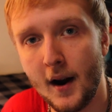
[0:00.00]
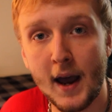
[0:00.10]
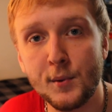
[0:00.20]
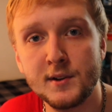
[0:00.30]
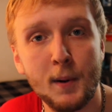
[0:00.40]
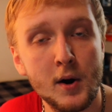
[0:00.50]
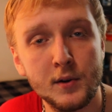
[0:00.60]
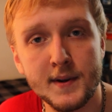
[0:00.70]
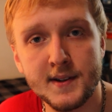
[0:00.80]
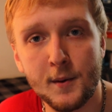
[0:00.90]
That was part of
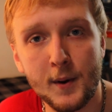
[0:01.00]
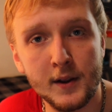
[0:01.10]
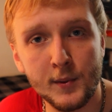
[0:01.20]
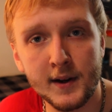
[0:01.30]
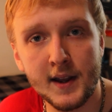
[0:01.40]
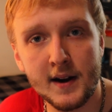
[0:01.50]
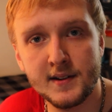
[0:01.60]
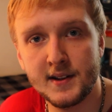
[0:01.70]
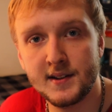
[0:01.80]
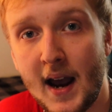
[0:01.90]
the reason I wanted to work there, is
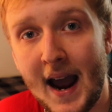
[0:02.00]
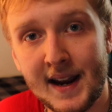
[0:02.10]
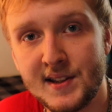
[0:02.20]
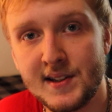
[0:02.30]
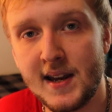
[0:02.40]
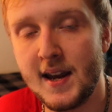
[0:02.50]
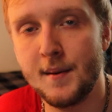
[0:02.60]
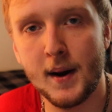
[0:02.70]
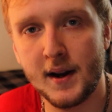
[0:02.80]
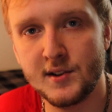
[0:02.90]
because I could see
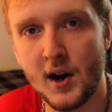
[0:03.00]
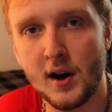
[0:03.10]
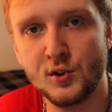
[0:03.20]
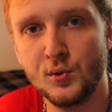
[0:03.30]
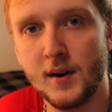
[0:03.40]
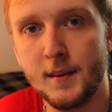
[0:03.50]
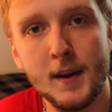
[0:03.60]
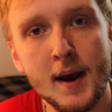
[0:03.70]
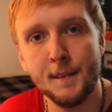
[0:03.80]
him, I could talk to him.